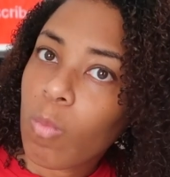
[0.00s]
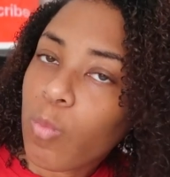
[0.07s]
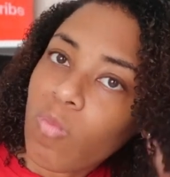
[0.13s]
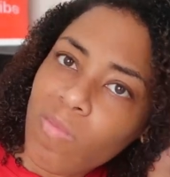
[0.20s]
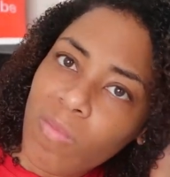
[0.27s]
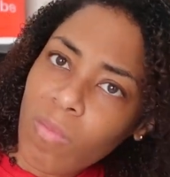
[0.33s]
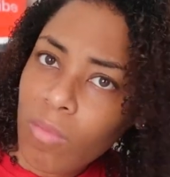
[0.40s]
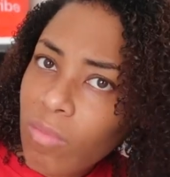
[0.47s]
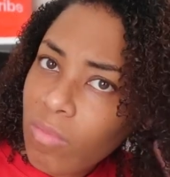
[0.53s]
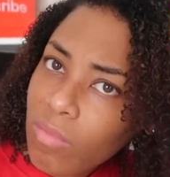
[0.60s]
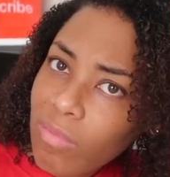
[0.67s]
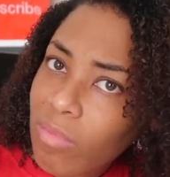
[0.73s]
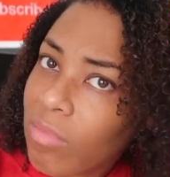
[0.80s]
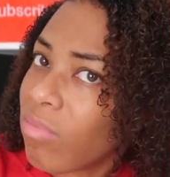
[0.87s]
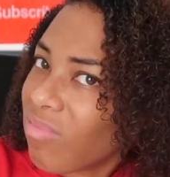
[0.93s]
I don't use
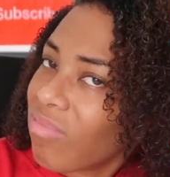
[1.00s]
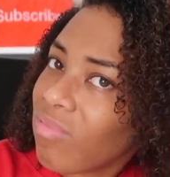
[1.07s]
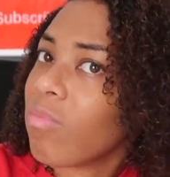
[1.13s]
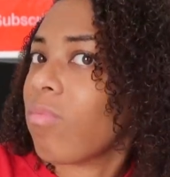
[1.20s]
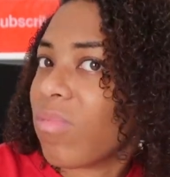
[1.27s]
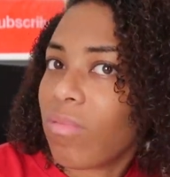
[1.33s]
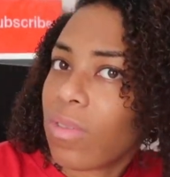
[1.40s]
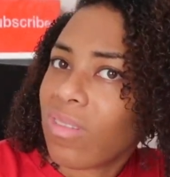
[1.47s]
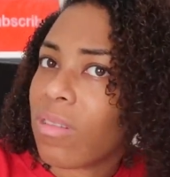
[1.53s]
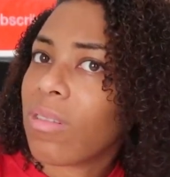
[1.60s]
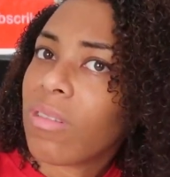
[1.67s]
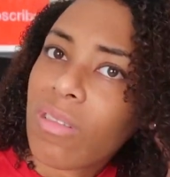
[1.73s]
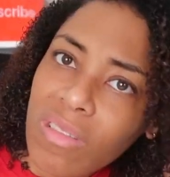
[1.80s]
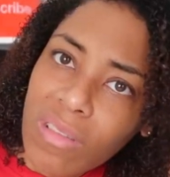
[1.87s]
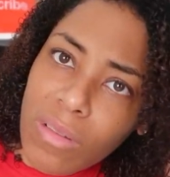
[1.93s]
a diffuser, I
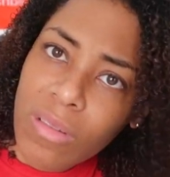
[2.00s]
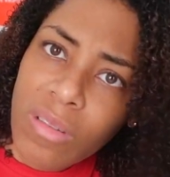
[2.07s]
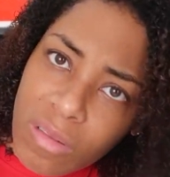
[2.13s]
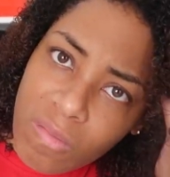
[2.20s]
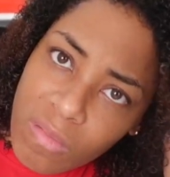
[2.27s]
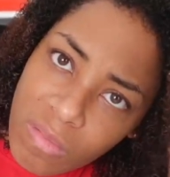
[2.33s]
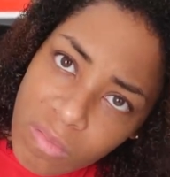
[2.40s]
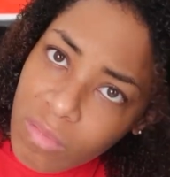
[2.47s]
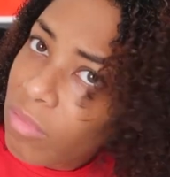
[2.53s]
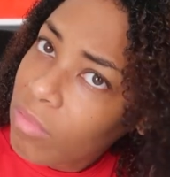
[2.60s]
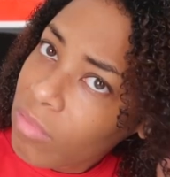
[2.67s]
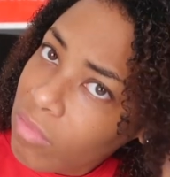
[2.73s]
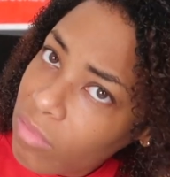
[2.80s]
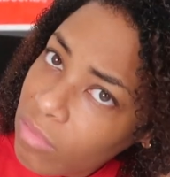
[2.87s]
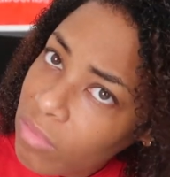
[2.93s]
don't use
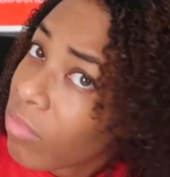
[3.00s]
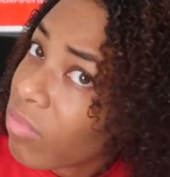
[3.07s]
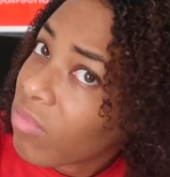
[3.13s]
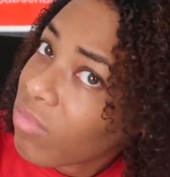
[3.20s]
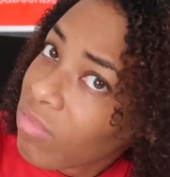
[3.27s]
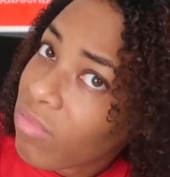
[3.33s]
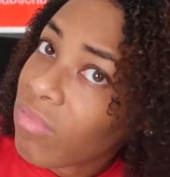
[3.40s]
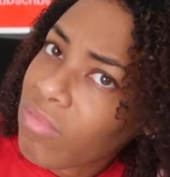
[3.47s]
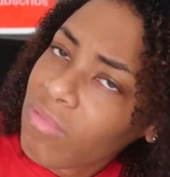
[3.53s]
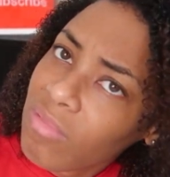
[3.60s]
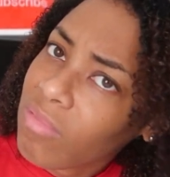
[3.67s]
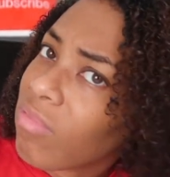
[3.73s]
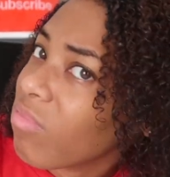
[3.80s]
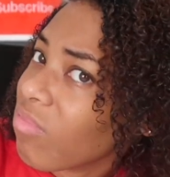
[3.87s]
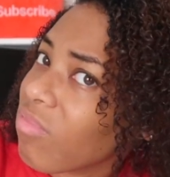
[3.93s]
a hand blow dryer,
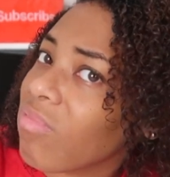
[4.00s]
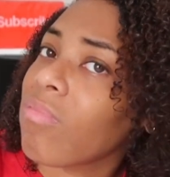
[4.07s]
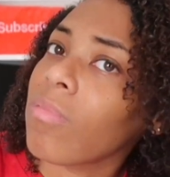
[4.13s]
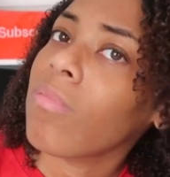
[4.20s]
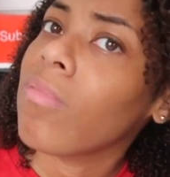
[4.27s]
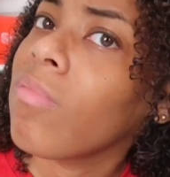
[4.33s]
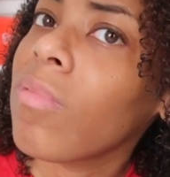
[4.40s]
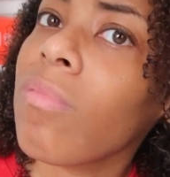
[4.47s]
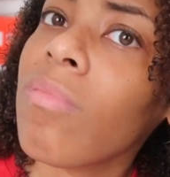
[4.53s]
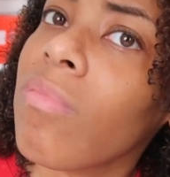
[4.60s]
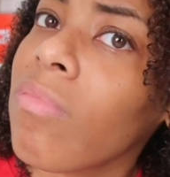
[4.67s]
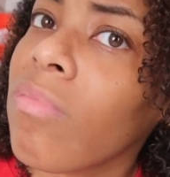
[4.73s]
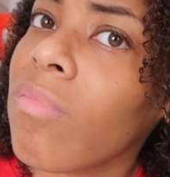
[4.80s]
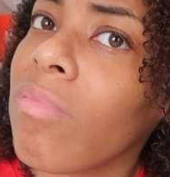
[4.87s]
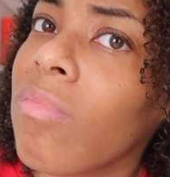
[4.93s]
don't sit under a
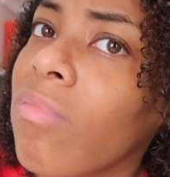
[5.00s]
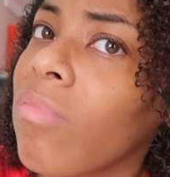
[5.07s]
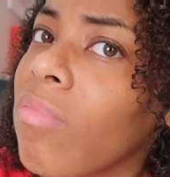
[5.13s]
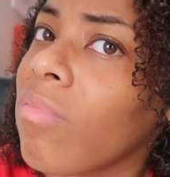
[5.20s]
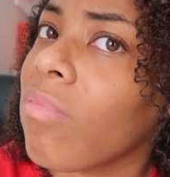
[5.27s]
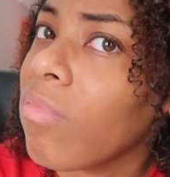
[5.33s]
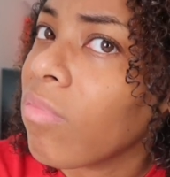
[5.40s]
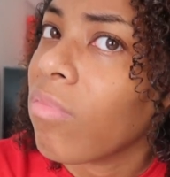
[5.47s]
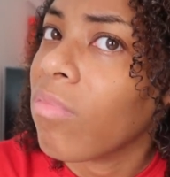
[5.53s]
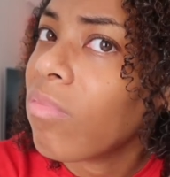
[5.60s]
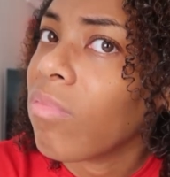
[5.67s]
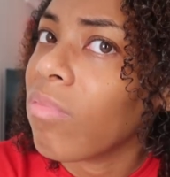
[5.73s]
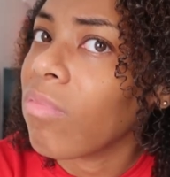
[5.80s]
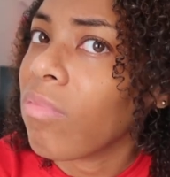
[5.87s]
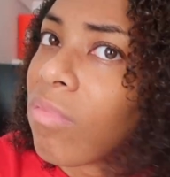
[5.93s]
dryer. I do let my
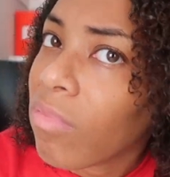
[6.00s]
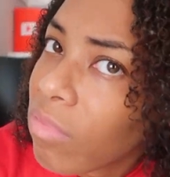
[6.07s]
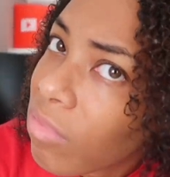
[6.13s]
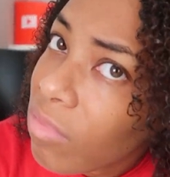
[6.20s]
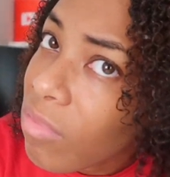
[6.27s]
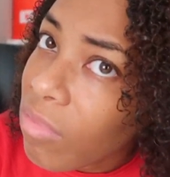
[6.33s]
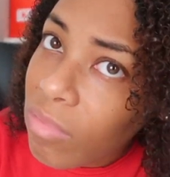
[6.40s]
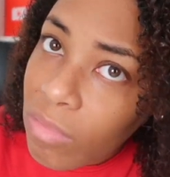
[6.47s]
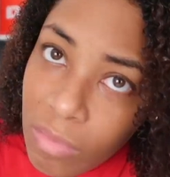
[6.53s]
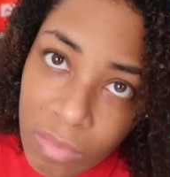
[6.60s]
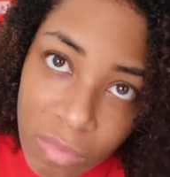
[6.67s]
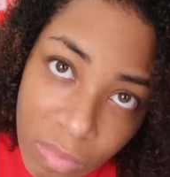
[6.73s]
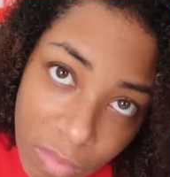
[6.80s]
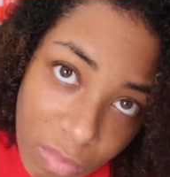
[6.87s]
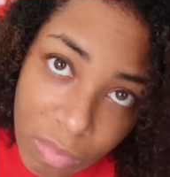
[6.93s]
hair air dry,
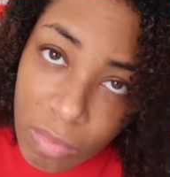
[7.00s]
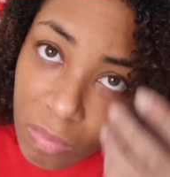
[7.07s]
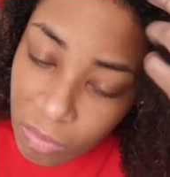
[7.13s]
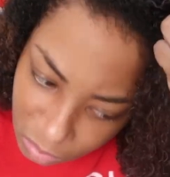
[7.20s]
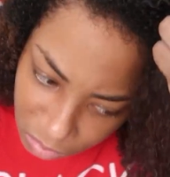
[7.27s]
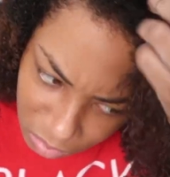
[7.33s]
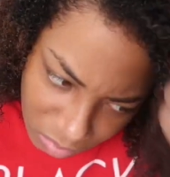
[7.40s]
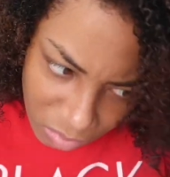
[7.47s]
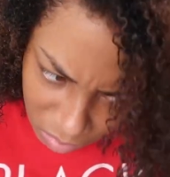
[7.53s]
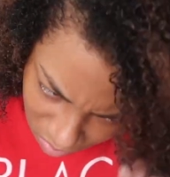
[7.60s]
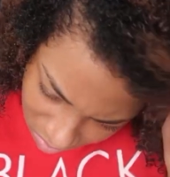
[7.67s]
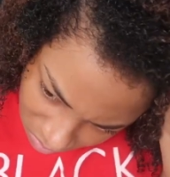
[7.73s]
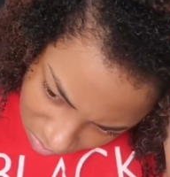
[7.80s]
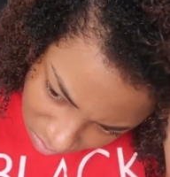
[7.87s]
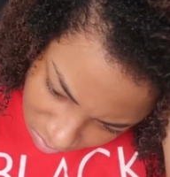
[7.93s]
especially with it
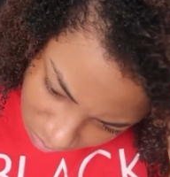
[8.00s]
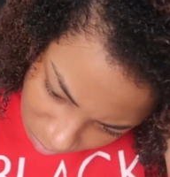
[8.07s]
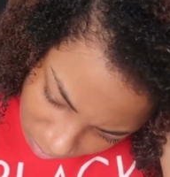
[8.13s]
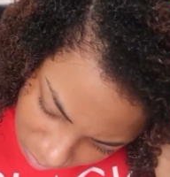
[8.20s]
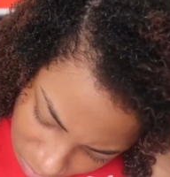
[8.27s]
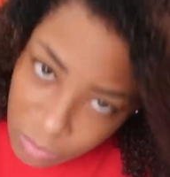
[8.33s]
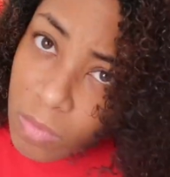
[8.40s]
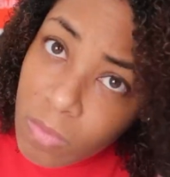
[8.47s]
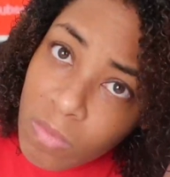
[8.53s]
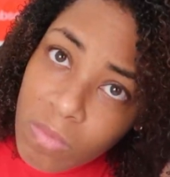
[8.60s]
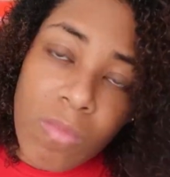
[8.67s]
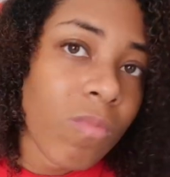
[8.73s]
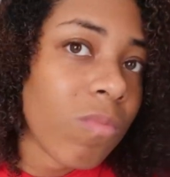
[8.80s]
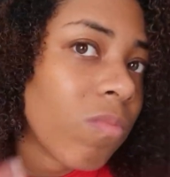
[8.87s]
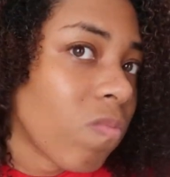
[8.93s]
being, you know,
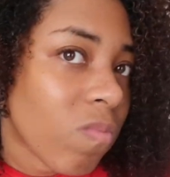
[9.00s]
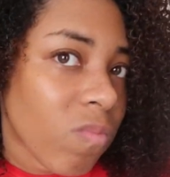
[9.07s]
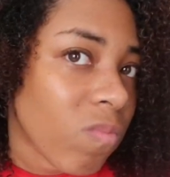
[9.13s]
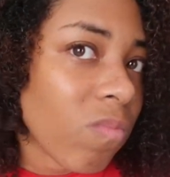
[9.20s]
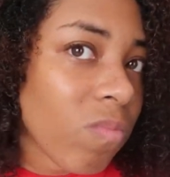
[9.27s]
summer, super